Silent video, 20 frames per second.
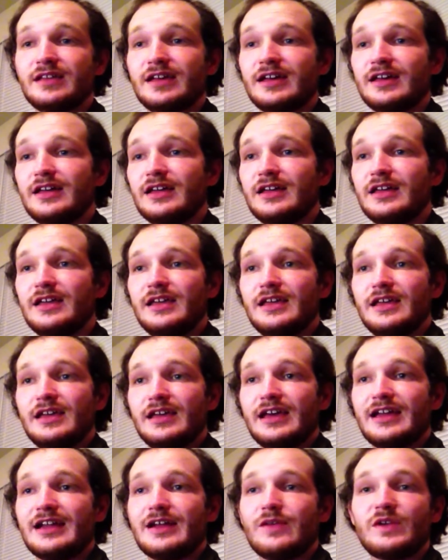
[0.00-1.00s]
I want to
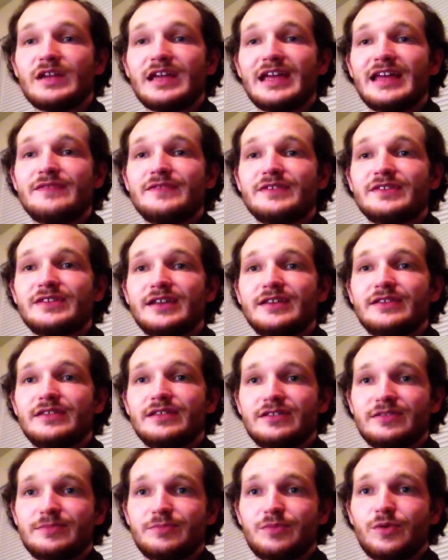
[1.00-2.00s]
emphasize this
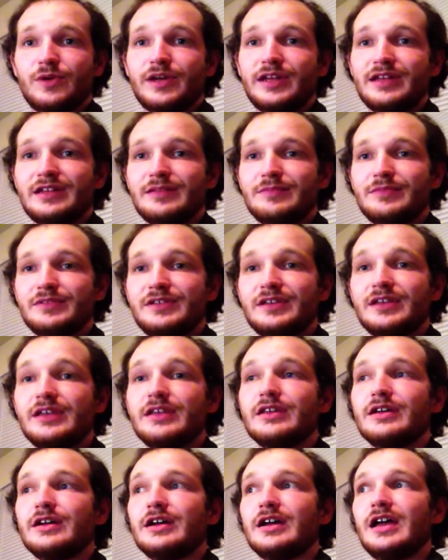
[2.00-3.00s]
point in particular.
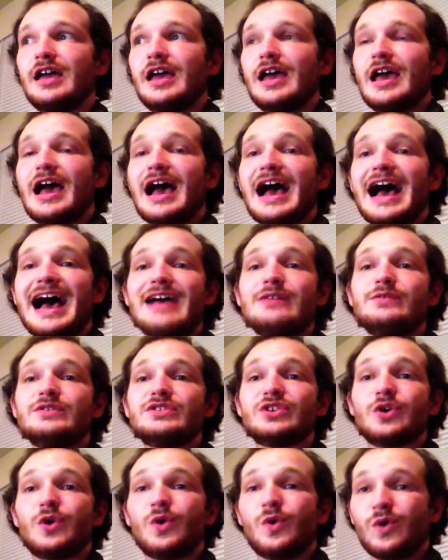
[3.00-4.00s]
I was
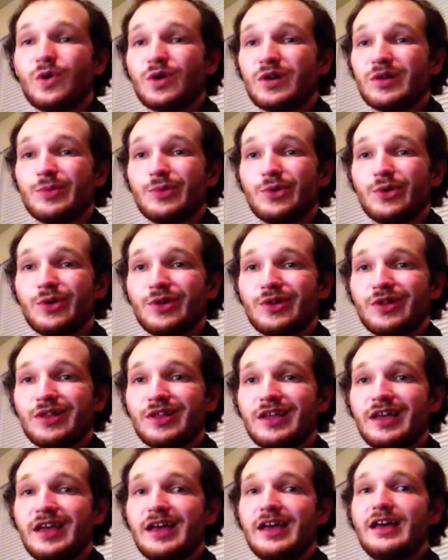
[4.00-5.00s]
horrible
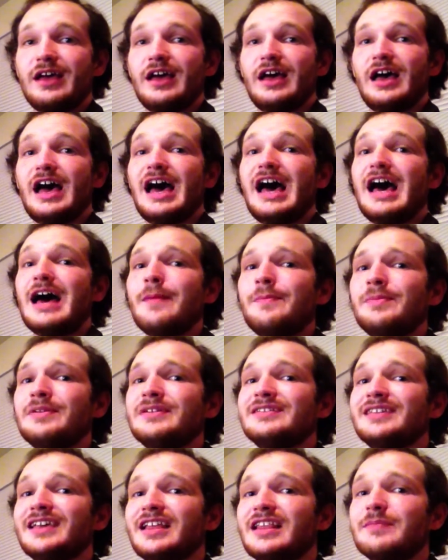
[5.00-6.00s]
up until
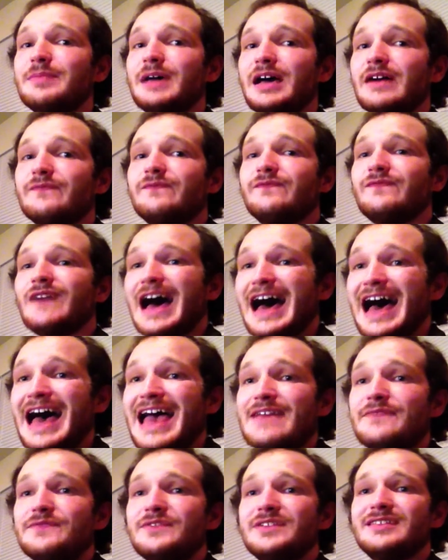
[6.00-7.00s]
about 5 to
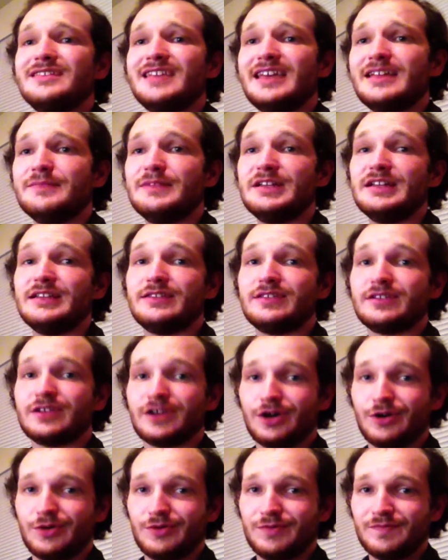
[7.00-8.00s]
10 minutes ago
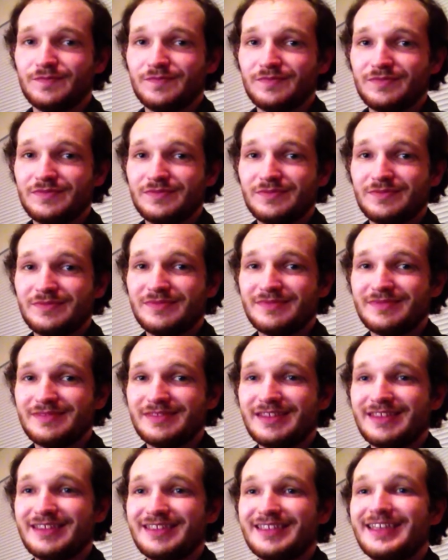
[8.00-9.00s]

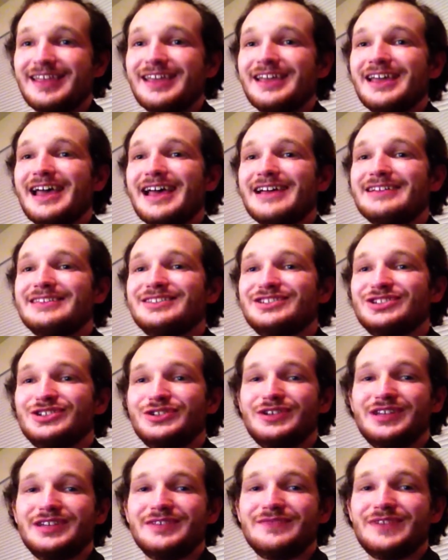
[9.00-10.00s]
at shooting
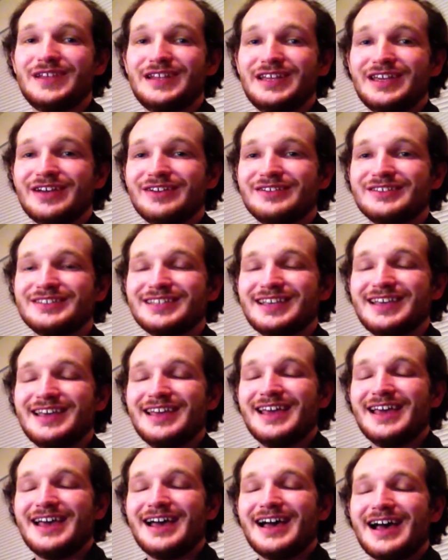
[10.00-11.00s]
videos. I
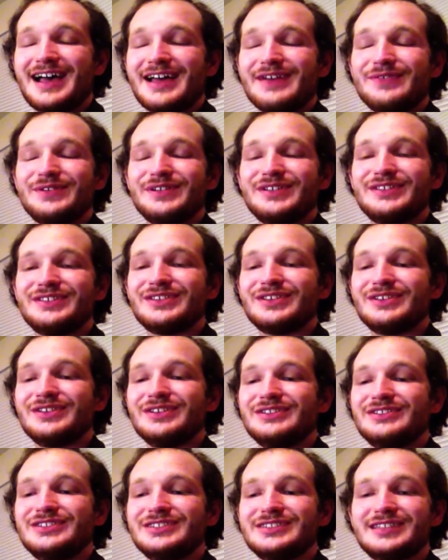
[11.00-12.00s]
was just
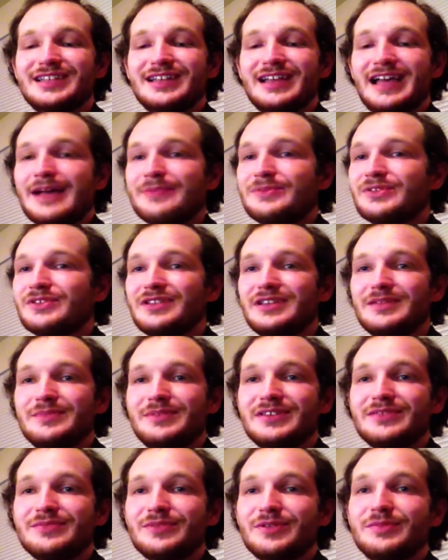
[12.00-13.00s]
absolutely abysmal because
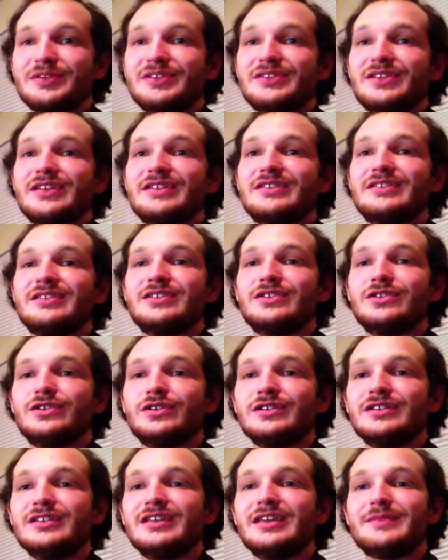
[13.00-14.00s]
I couldn't get my
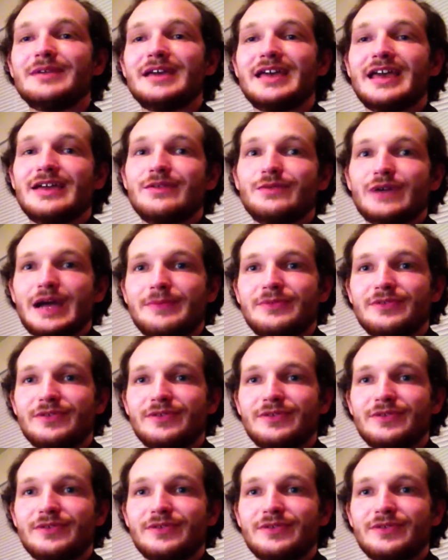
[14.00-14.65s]
head wrapped around